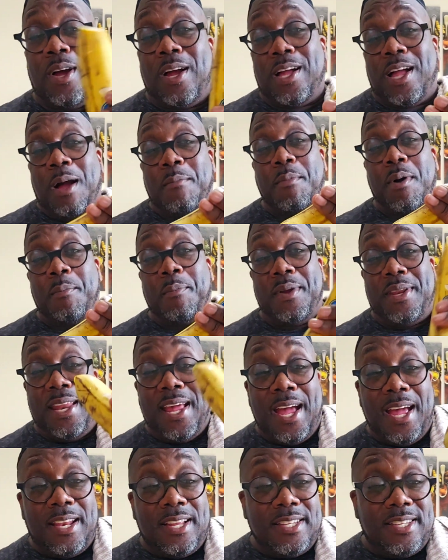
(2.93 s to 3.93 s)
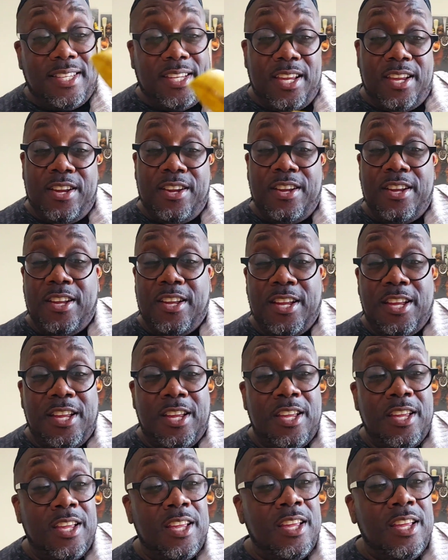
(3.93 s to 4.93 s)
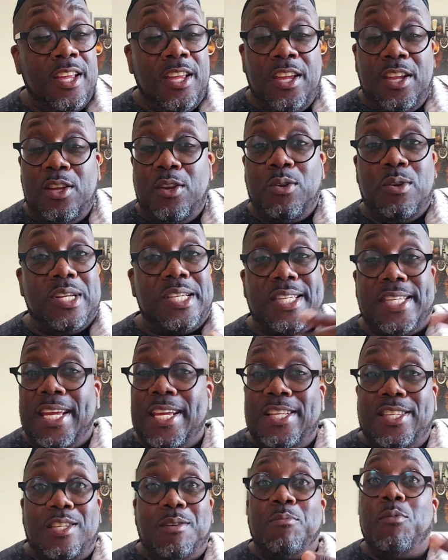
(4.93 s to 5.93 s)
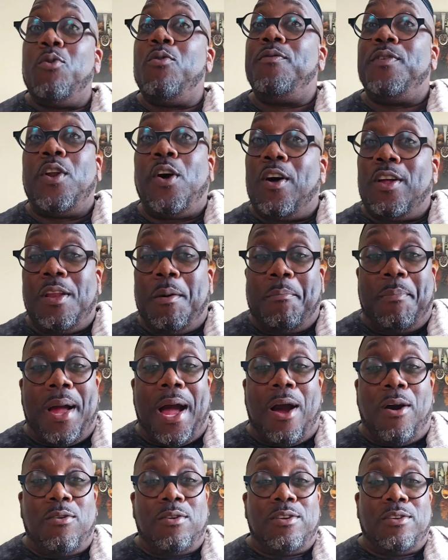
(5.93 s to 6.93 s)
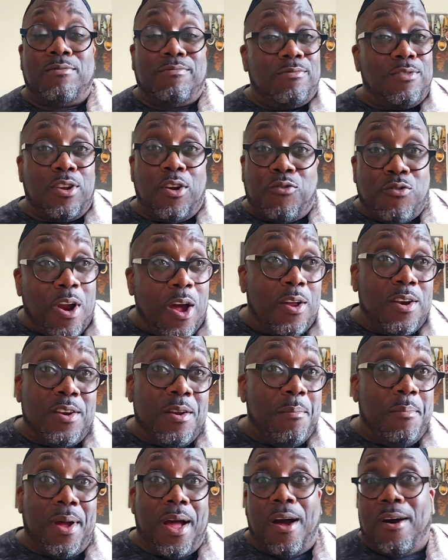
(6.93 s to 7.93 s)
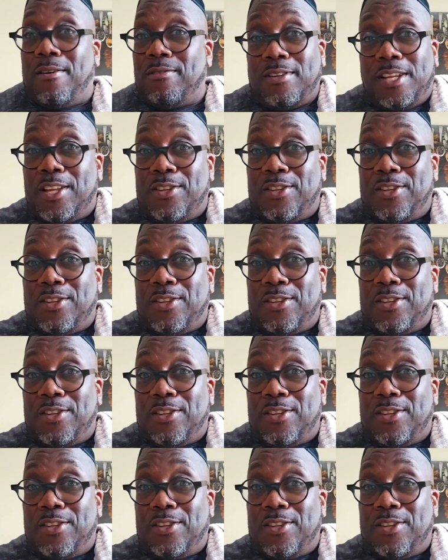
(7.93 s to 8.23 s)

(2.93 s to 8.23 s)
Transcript: I got my bananas here. You know, the Saints are moving all about, you know, round and about.